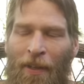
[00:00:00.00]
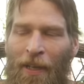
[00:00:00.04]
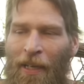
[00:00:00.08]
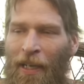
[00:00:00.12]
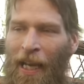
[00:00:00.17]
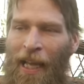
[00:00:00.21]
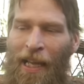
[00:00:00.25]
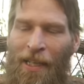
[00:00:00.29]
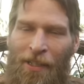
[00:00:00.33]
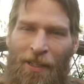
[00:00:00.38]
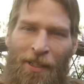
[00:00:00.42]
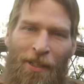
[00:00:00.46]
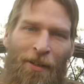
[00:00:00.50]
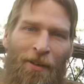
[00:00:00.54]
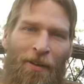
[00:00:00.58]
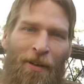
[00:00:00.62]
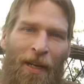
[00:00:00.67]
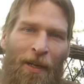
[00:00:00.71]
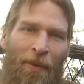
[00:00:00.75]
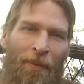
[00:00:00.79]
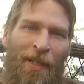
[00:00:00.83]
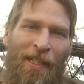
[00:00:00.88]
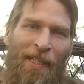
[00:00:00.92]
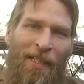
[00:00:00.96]
Then last year
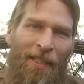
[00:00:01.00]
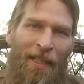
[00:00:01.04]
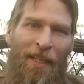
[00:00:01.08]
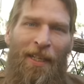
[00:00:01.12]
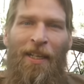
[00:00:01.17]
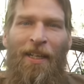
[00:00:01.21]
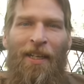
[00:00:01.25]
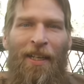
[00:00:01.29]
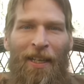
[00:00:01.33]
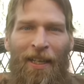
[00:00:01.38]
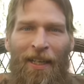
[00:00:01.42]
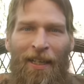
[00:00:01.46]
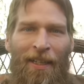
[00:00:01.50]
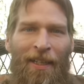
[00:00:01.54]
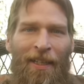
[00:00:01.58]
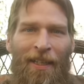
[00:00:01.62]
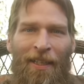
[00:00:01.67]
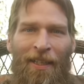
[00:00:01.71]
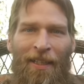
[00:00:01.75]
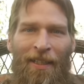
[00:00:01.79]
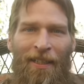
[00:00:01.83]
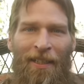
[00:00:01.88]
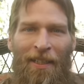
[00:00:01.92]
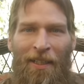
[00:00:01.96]
I reseeded it
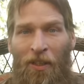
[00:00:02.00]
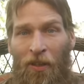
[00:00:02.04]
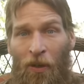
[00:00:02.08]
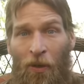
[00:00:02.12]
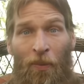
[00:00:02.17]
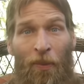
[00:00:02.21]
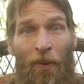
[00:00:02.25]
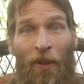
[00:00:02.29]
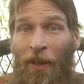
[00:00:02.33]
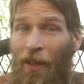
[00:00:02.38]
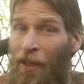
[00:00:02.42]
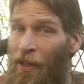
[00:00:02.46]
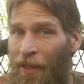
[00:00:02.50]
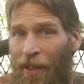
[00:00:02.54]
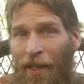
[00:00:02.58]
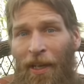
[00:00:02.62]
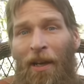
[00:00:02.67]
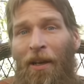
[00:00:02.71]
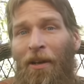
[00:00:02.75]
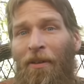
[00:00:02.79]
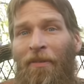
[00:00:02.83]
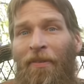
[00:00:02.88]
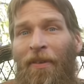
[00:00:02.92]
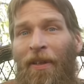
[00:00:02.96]
and took really good
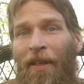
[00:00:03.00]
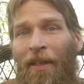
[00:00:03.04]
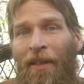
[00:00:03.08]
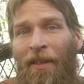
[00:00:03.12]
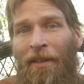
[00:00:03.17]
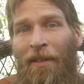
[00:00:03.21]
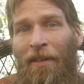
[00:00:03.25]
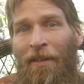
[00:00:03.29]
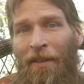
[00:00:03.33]
care of it.